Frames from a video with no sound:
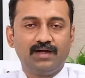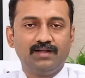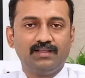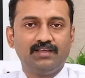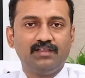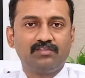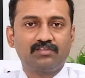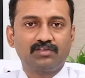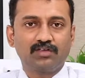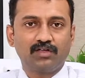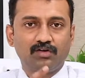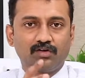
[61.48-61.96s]
and
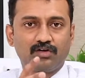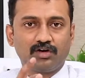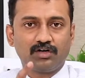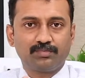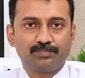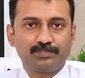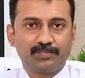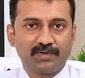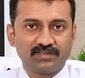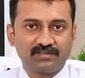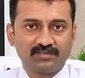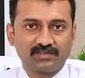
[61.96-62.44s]
this can cause
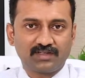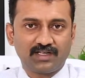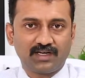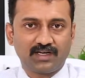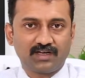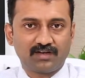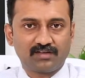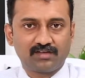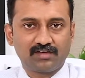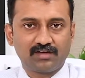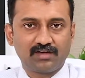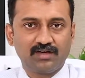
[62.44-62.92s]
pus
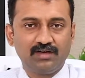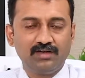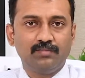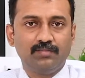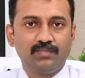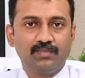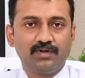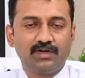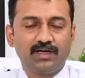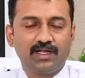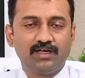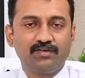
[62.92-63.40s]
collection and
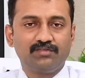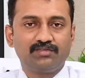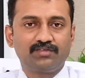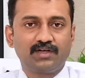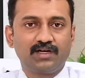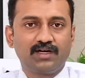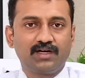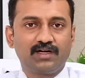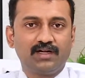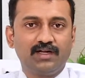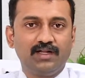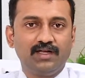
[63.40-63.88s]

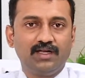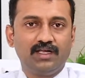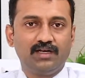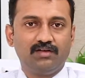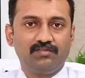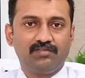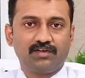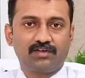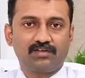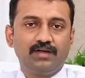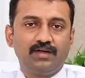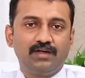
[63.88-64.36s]
life-threatening
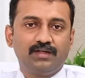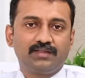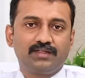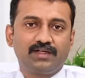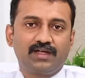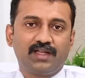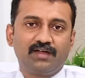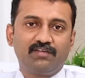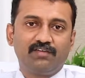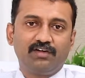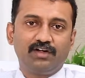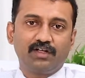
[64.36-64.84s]
infection. The
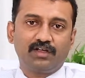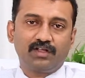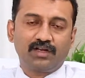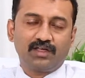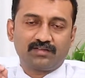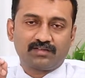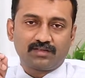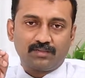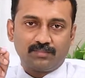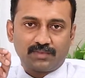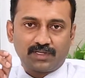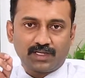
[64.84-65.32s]

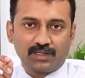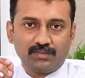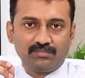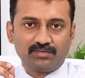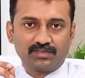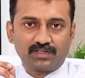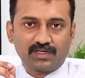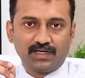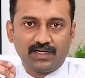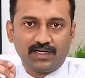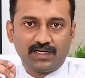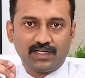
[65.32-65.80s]
diverticula sometimes
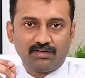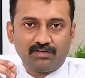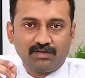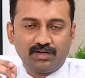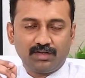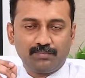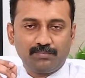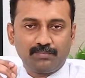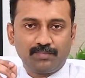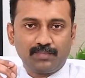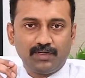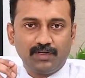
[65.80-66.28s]
can
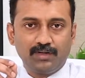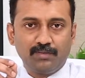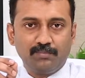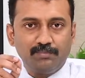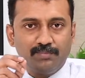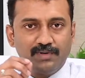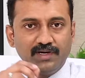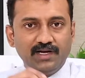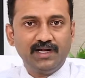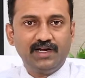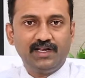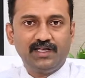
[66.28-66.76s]
develop
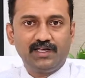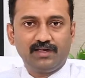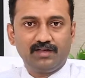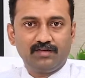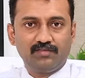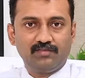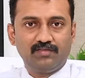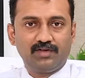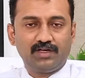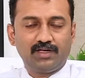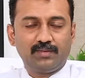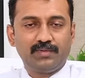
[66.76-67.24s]

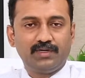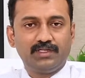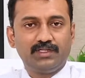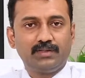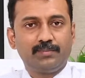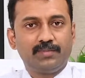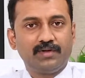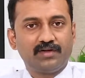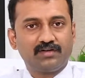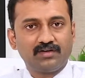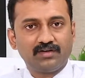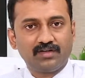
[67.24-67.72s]
bleeding, whereby the
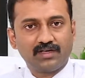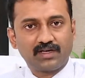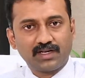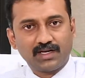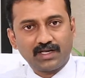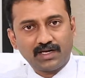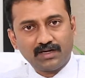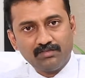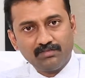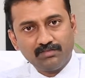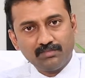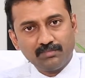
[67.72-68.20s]
patient can
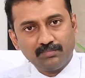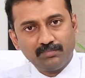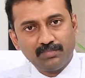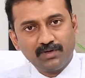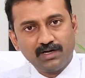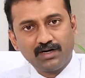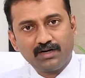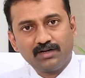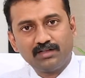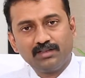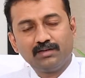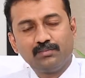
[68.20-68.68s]
have
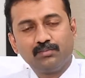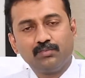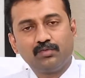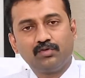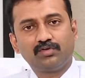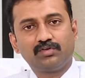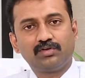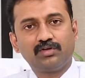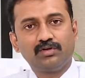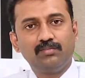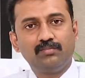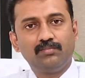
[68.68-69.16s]
blood in the
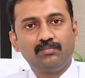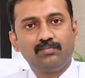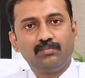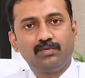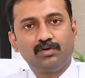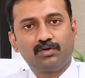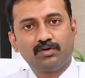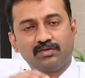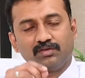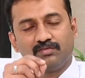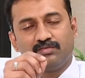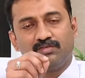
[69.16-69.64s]
motion
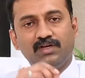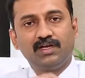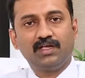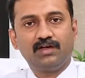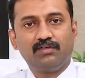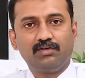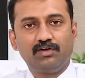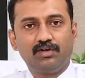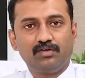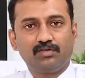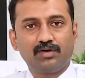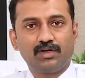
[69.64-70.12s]
because of the
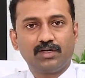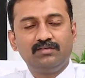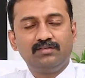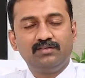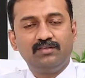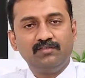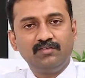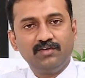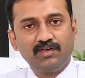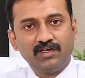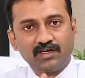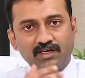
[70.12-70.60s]
diverticula.
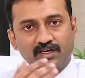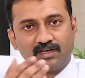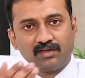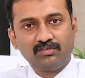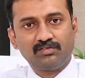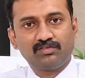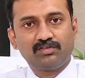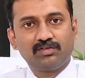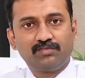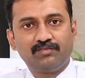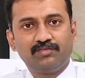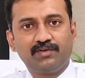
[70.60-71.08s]
Severe
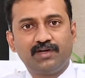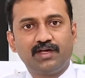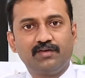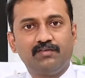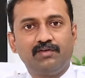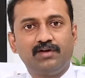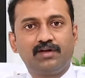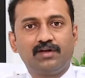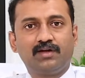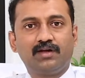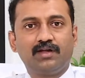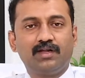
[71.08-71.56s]
cases of
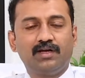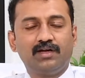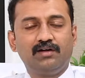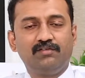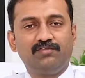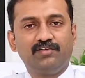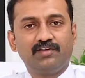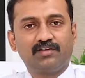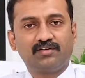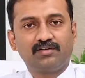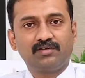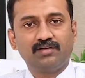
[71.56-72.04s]
diverticular
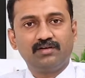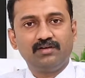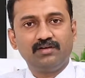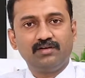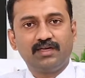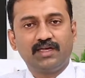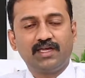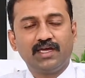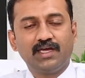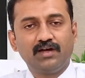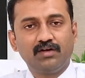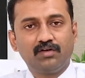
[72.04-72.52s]
infection
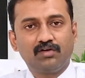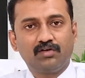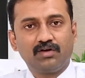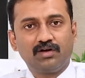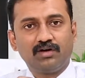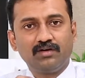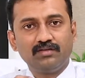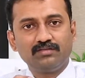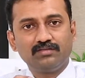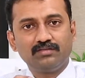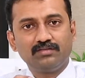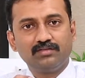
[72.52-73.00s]
can
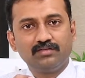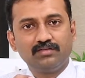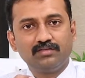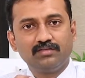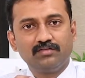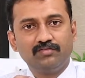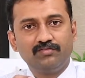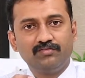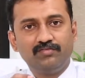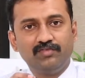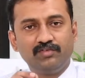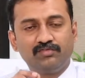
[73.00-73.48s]
cause
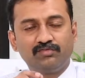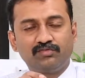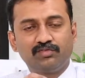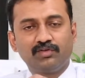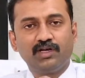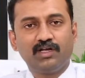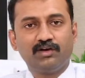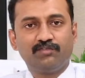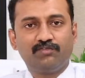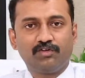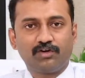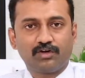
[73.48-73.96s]

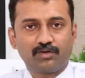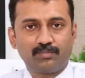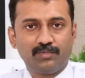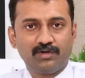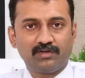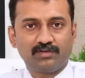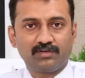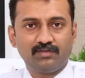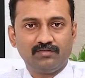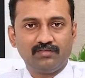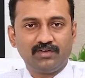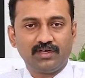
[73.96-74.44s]
fistula
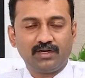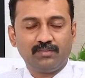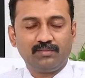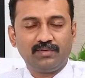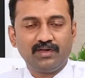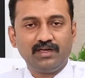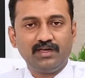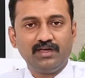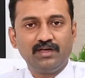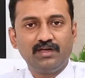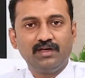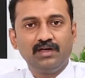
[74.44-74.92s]
formation,
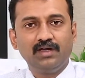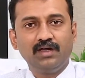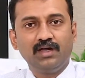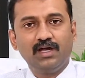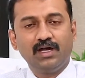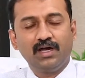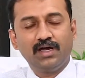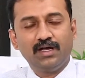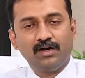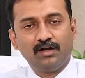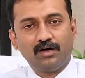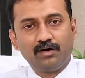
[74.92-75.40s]
whereby
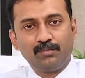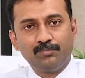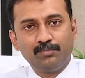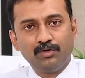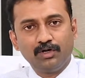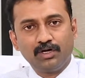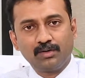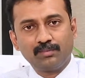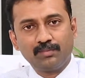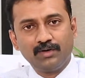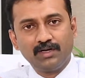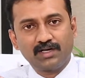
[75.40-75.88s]
an
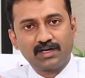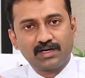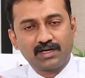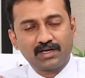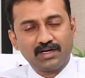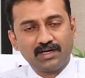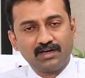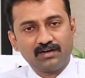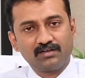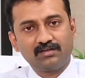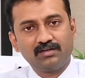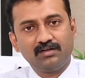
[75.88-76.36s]
abnormal
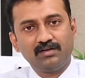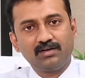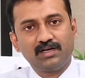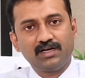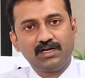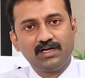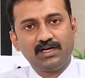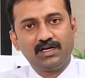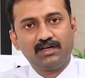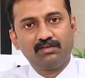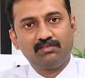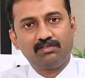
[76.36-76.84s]
connection
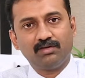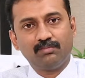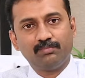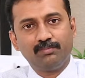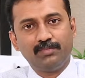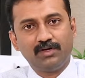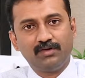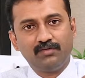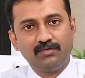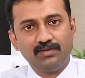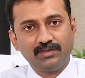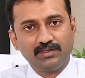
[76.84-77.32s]
can develop
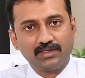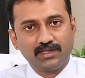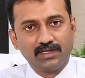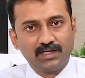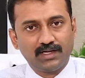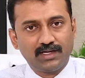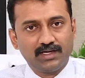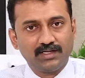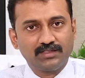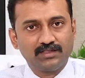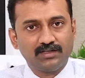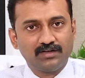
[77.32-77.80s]
between the
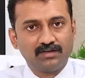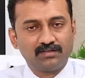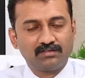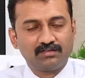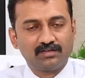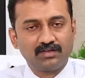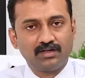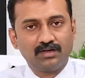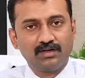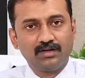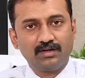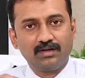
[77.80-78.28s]
large
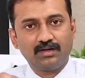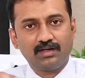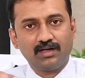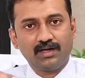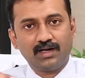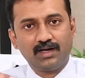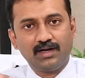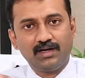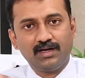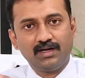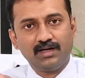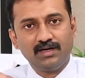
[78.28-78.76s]
intestine
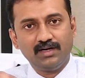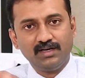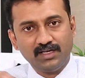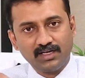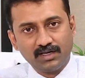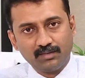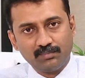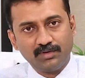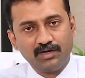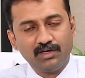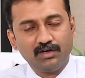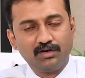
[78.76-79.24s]
and a
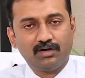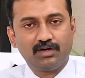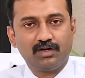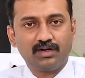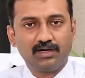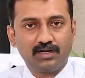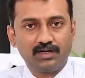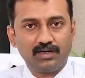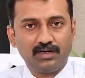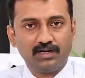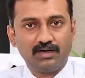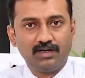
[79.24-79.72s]
nearby
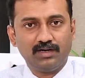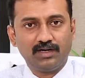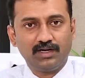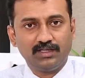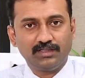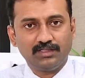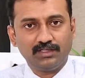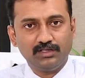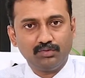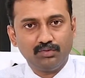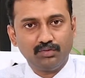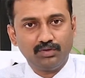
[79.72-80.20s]
organ
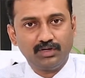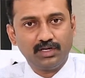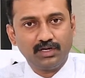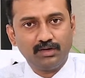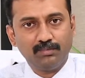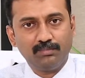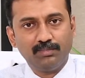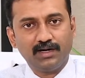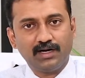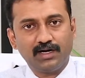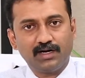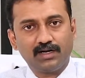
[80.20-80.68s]
like the urinary
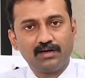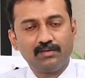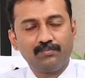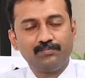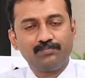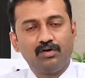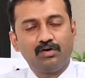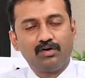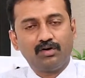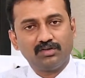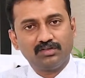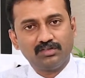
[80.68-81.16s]

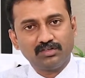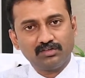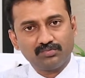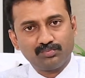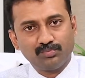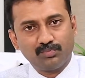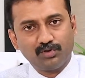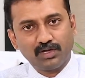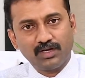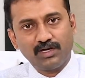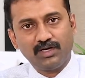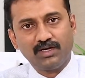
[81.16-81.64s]
bladder or the
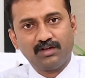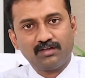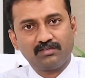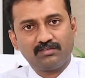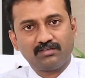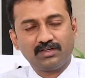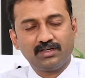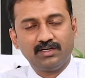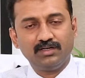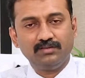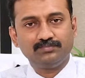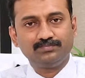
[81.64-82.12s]
small
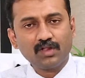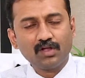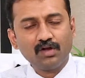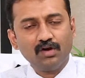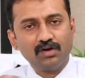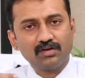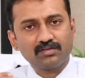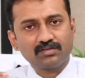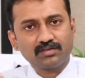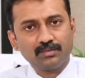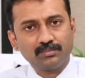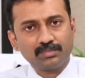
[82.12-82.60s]
intestine,
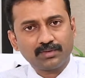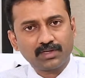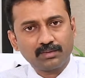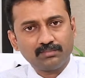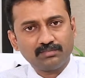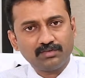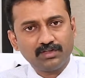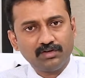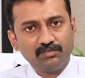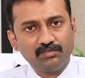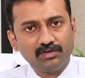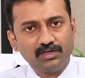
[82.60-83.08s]
or
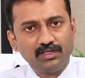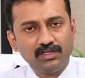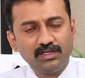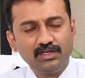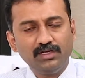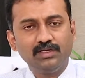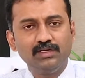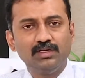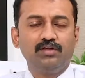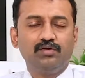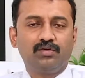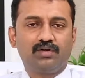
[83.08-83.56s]
sometimes even
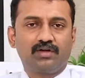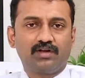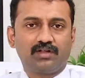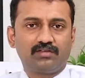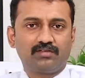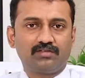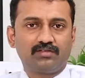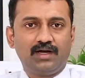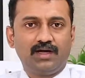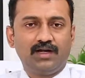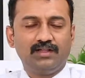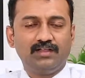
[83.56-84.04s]
the
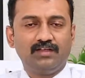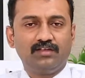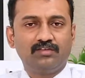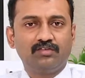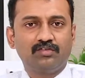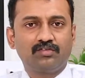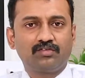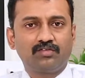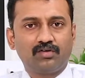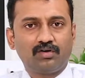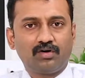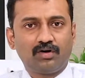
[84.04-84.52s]
uterus, and this
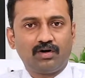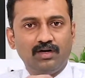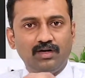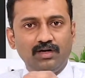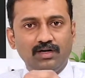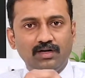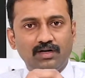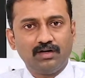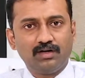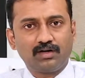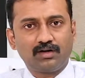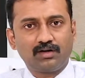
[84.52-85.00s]
is
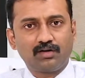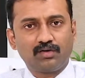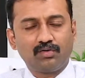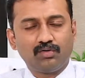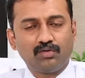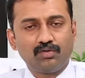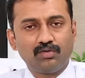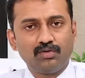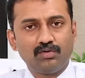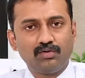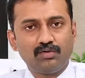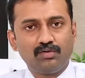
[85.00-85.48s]
called a
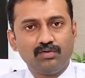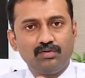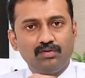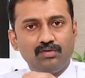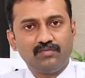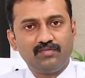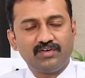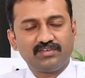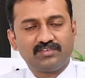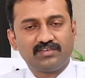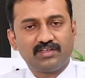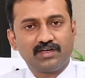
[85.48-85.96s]

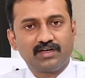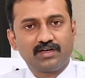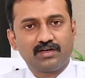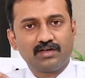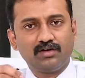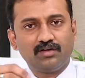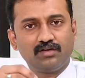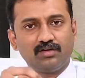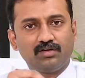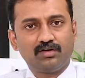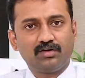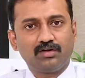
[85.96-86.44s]

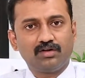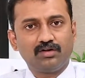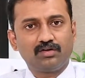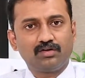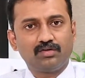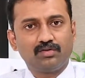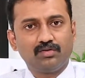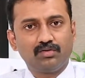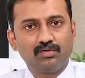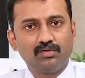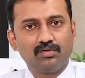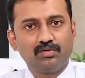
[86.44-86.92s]
colovesical or a
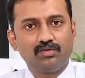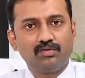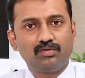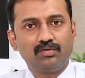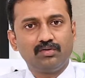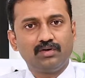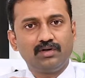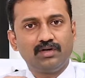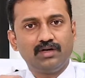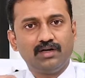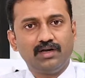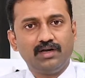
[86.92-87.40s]

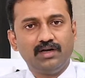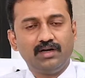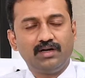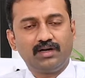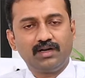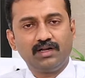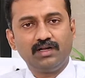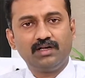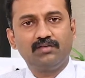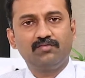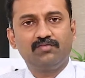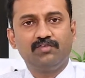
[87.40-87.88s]

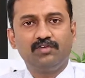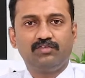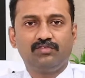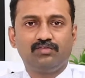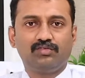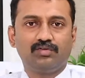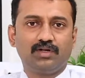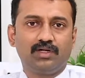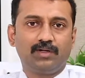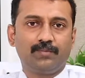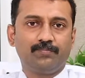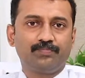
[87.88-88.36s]
coloenteric
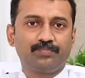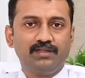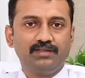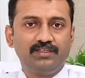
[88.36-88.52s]
fistula.